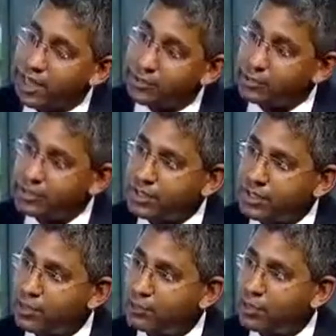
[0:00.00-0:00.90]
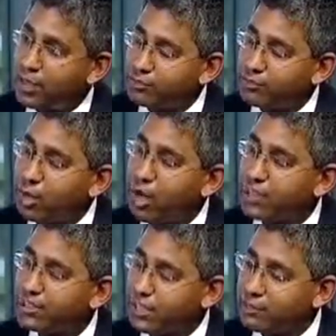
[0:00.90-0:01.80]
now as we're seeing the oil price
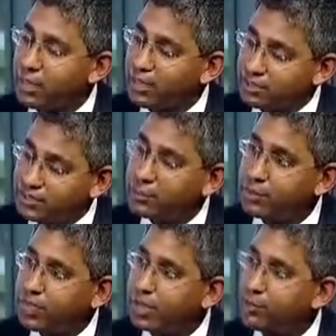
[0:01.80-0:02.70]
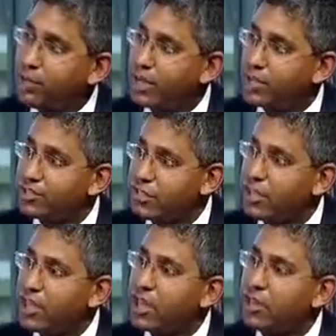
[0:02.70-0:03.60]
rise and sit within that range,
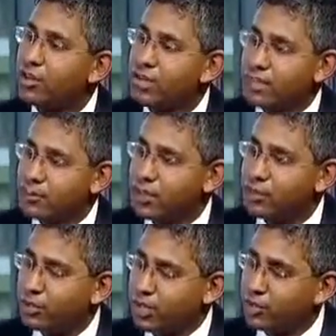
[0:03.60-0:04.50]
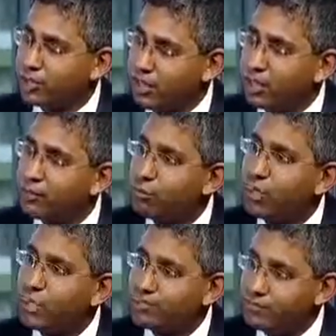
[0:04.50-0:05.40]
a lot of the independent oil companies are
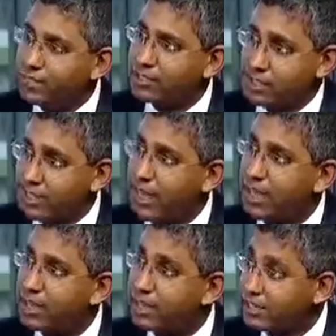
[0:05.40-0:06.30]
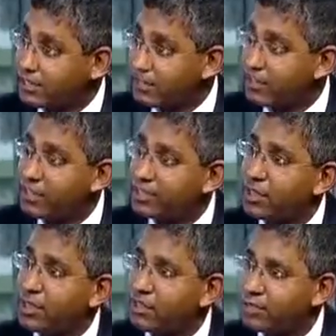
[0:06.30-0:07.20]
reinvesting again in some of
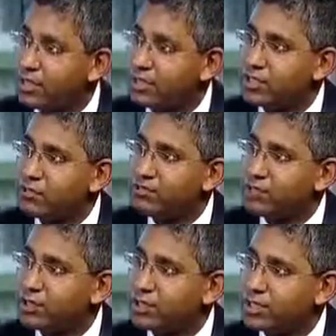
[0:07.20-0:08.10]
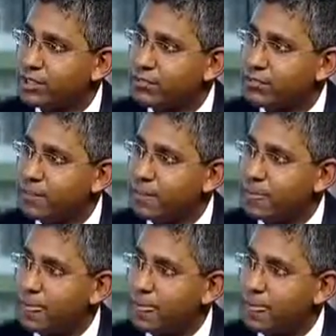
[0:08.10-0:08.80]
these alternative projects.